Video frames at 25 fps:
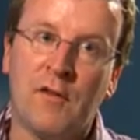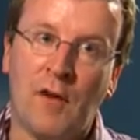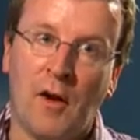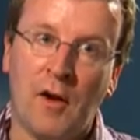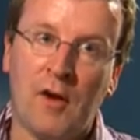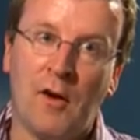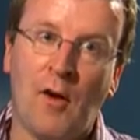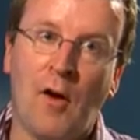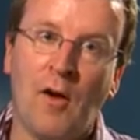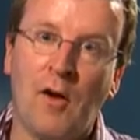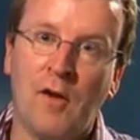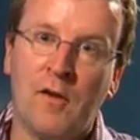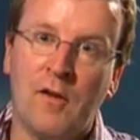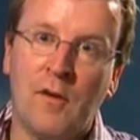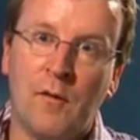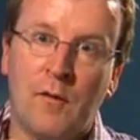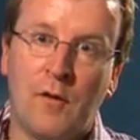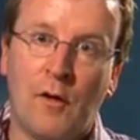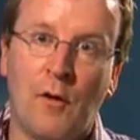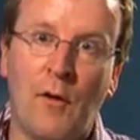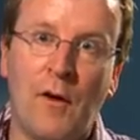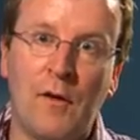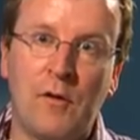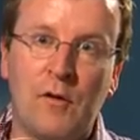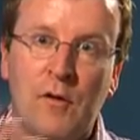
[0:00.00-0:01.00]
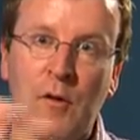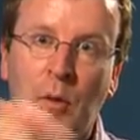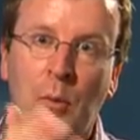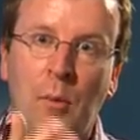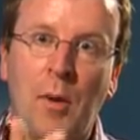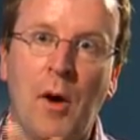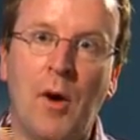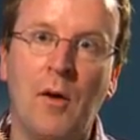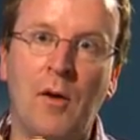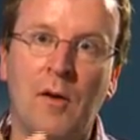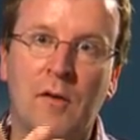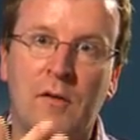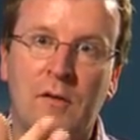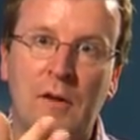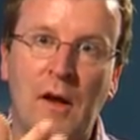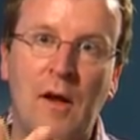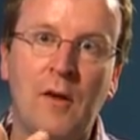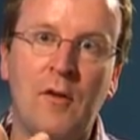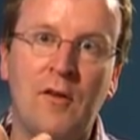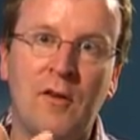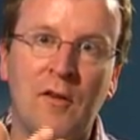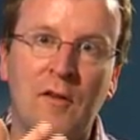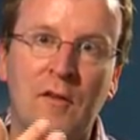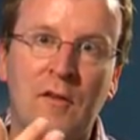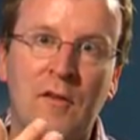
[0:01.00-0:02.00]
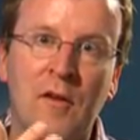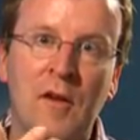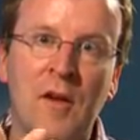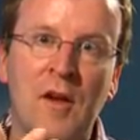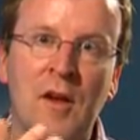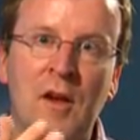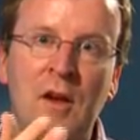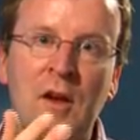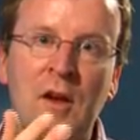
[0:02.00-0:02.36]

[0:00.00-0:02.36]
psychology of terrestrial polar stations.